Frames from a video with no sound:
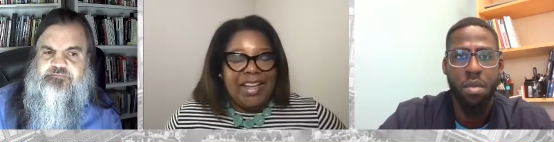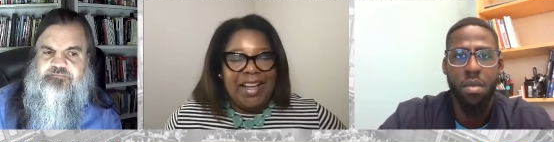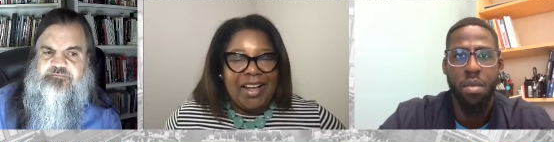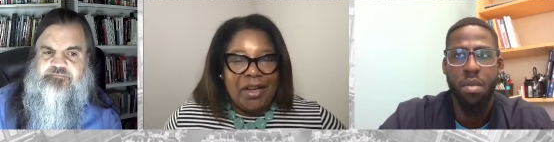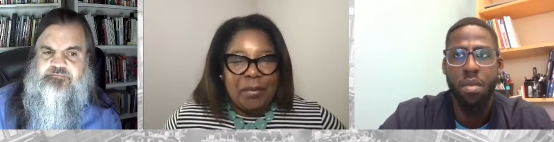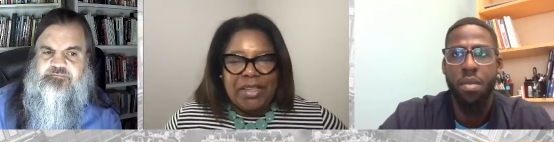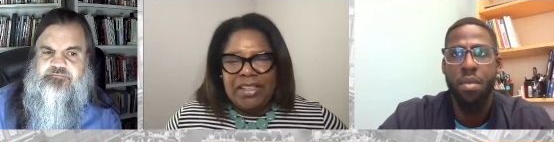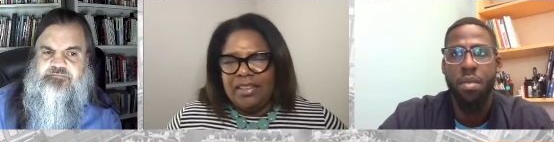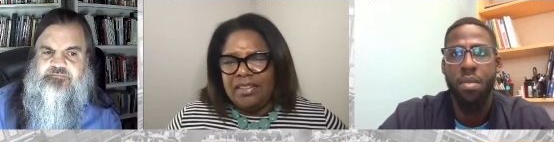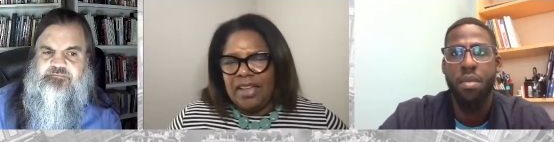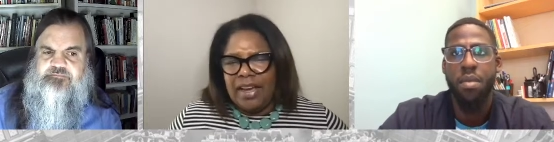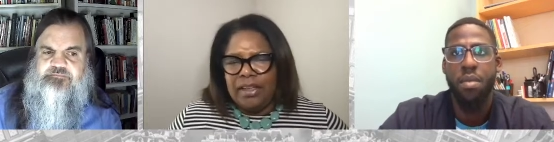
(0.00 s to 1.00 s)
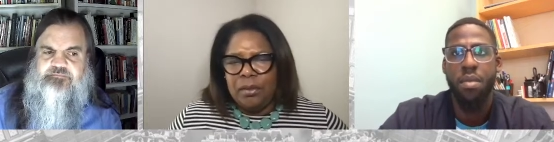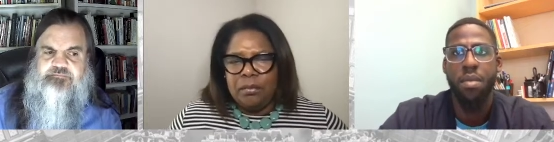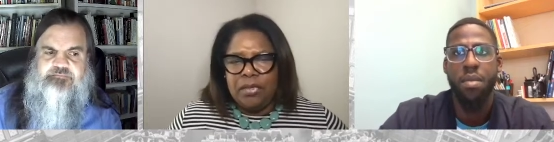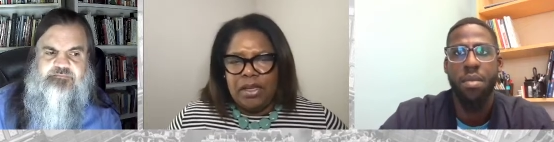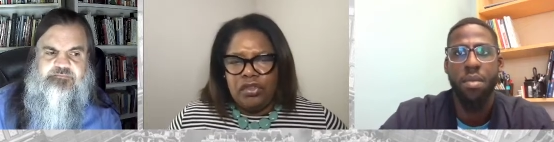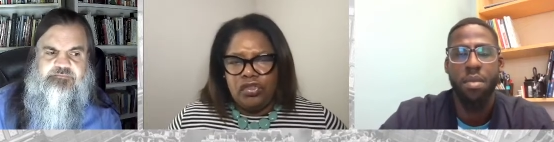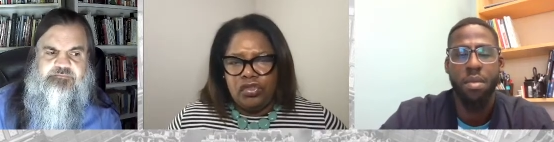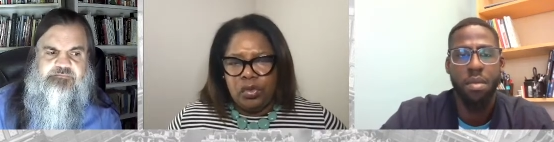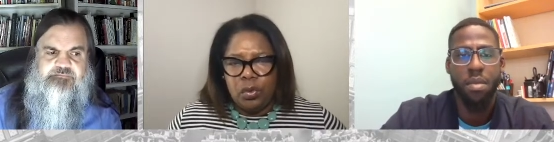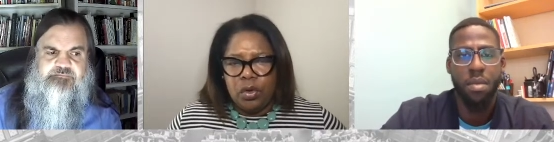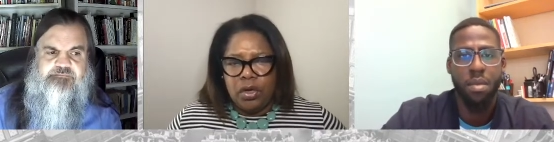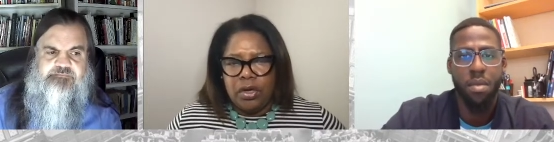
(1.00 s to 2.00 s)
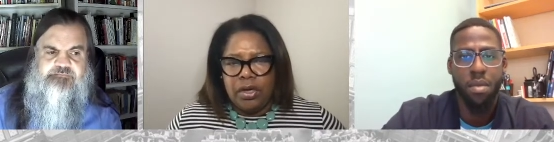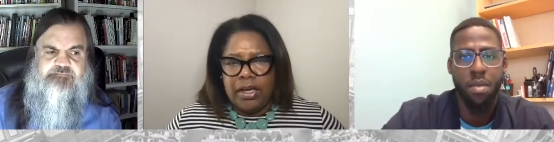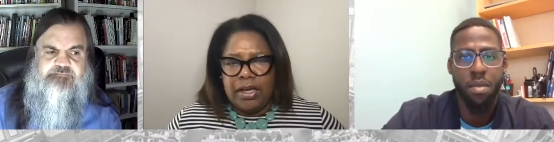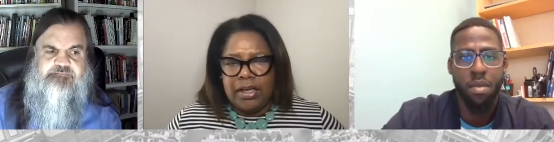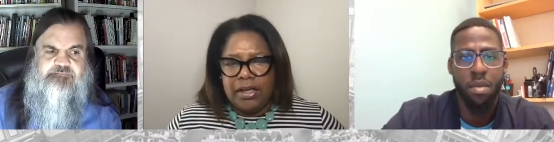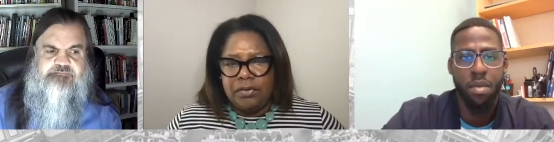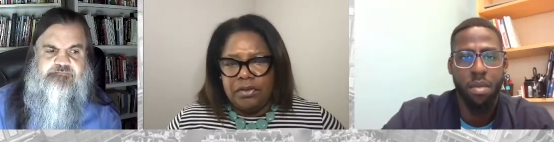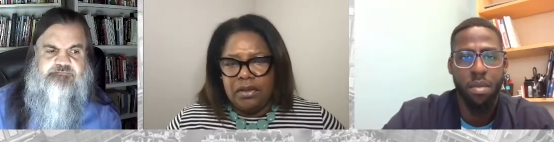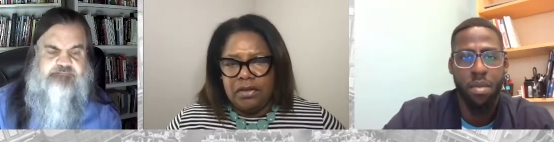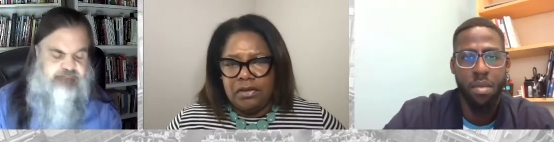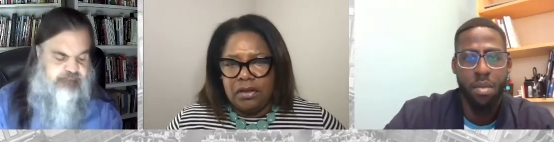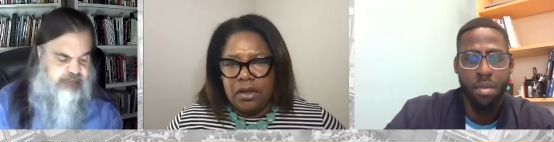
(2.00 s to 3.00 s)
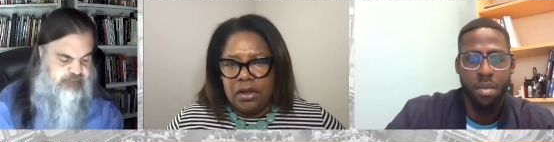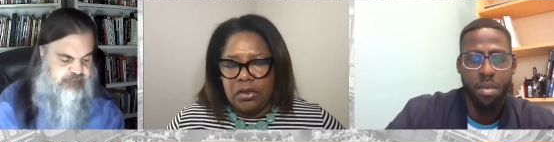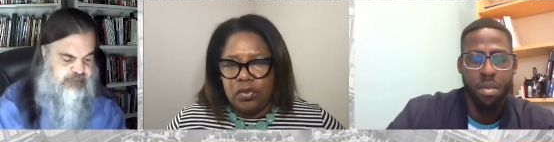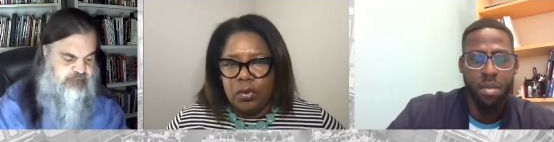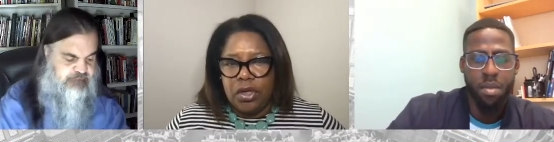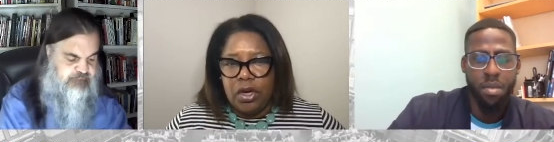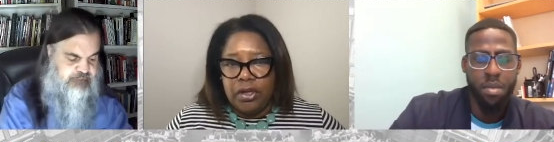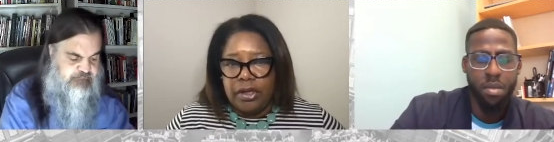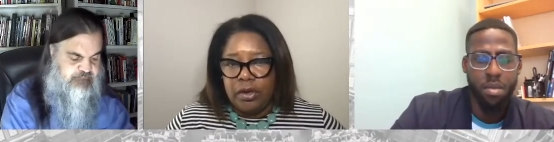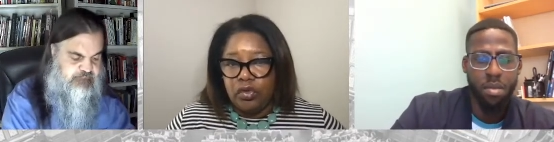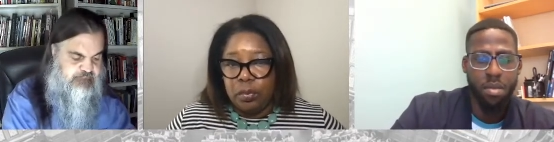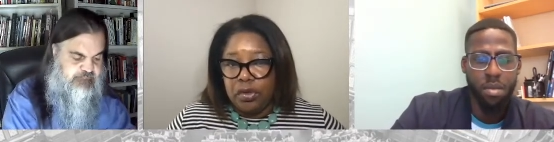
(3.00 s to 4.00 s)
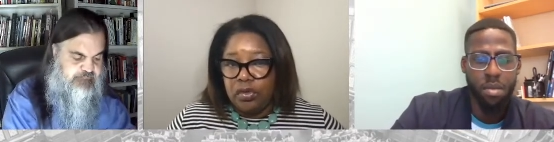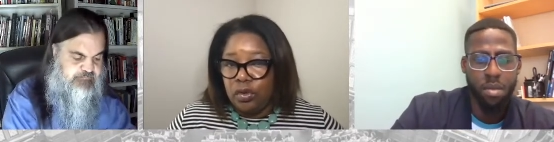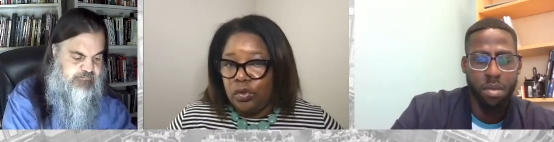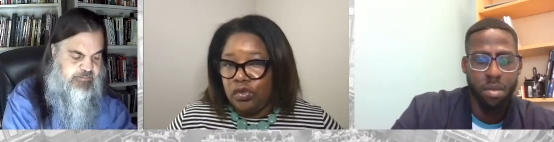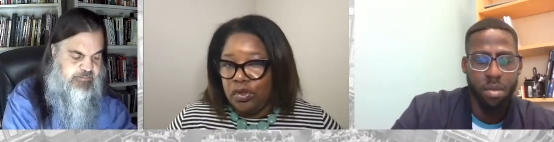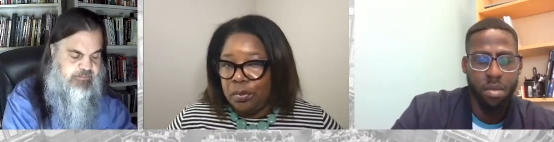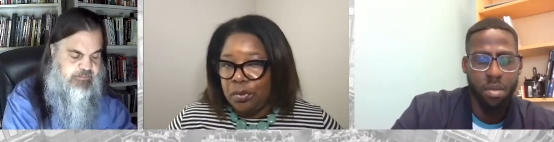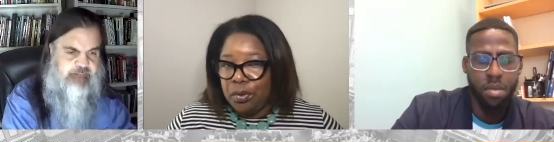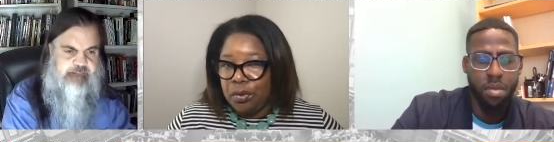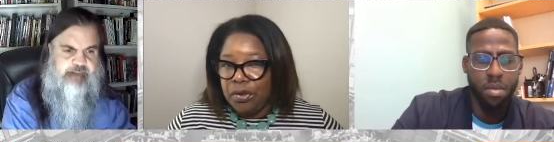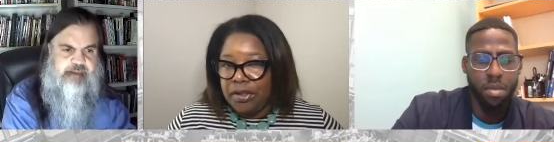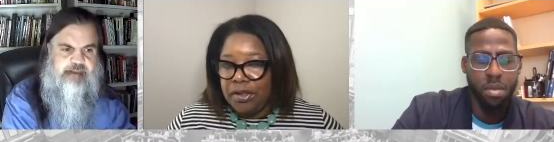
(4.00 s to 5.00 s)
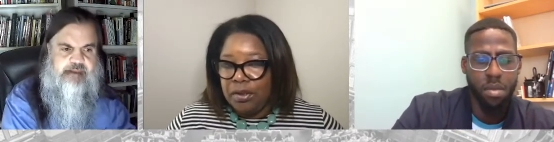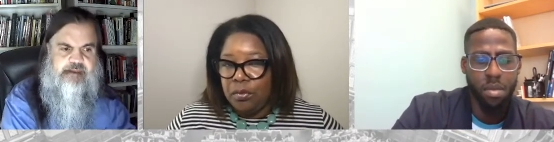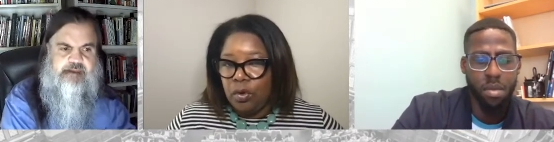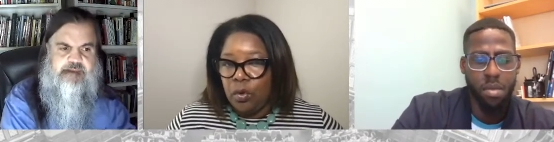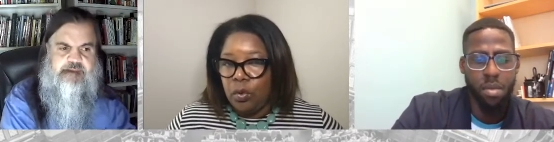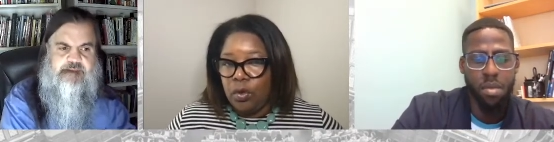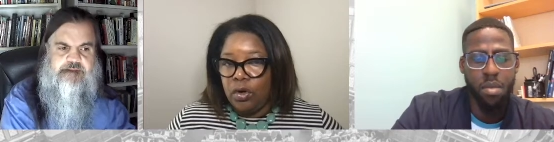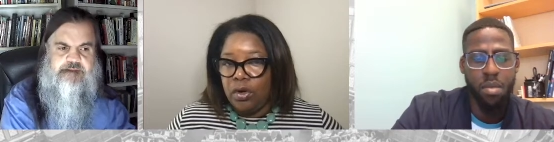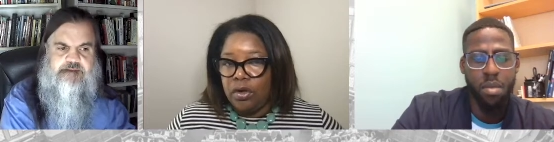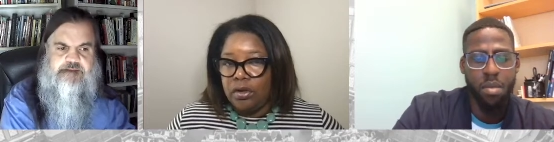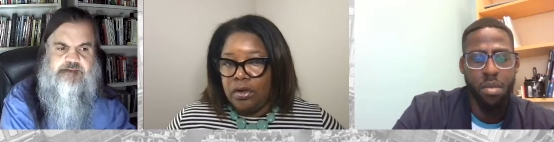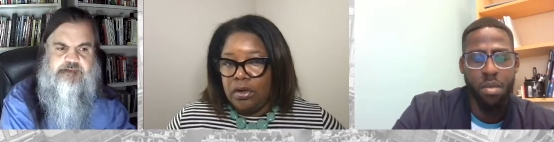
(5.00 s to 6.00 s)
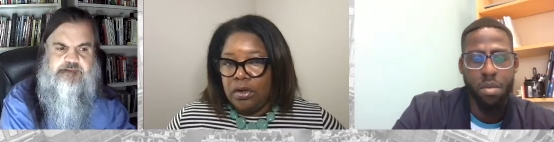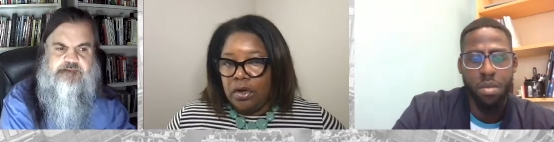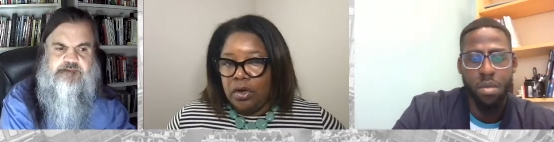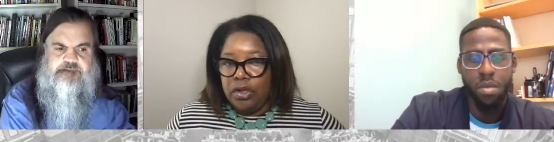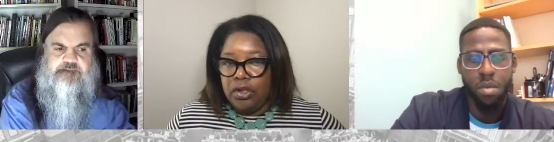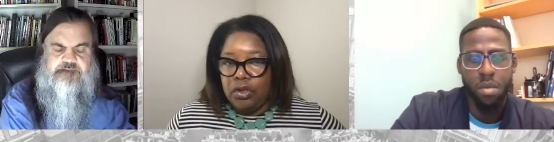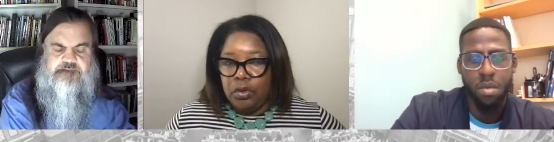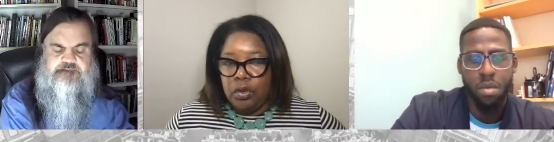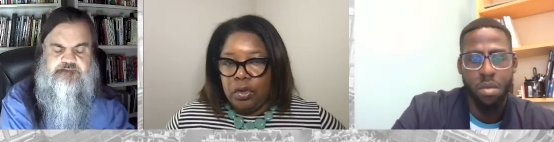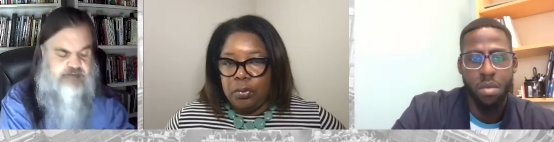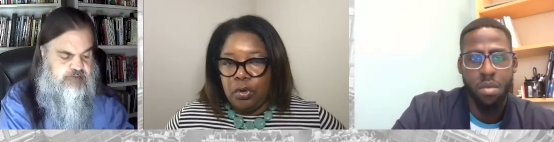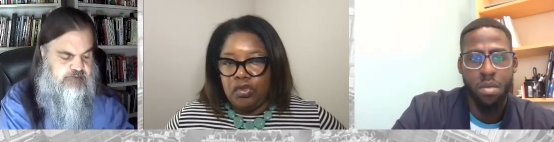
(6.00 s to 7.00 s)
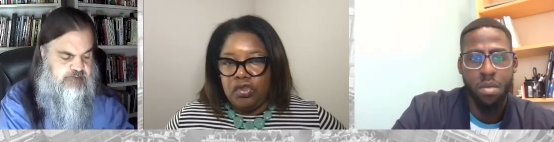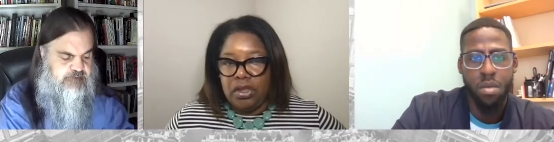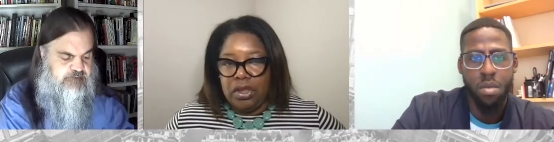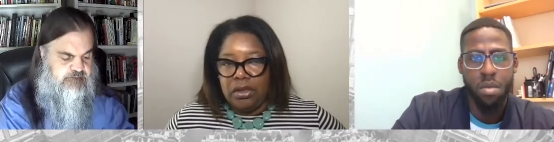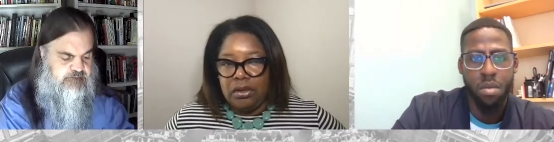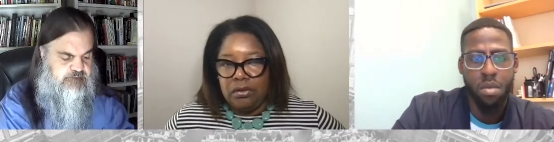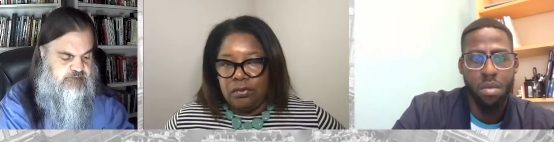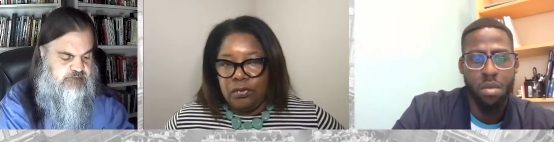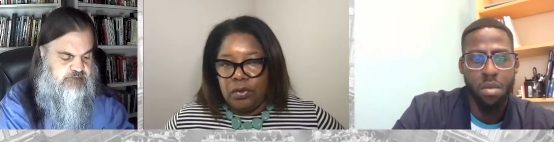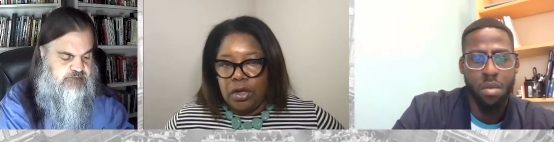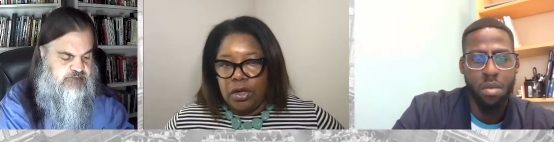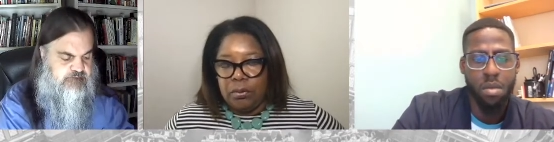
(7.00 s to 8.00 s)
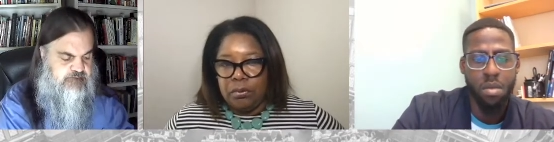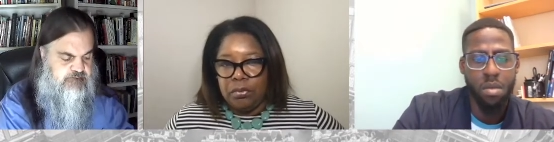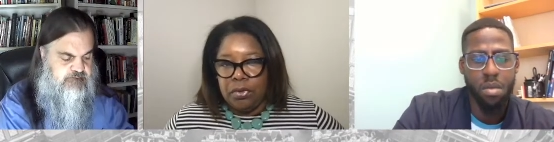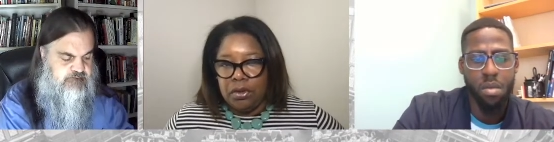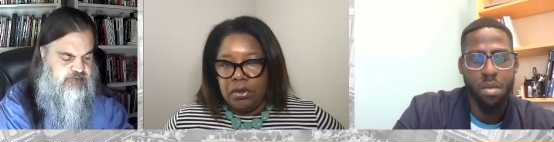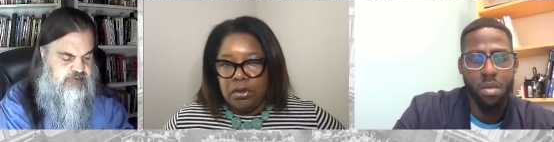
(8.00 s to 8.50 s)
Speaker 1: And I'm not sure if this is regarding our springternship program, or are you approaching it from